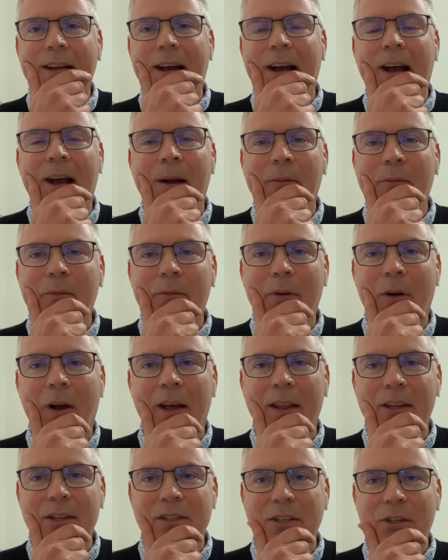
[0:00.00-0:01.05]

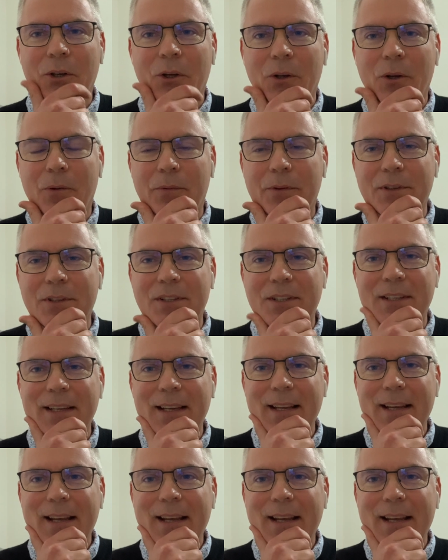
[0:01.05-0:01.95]
via the Synod office,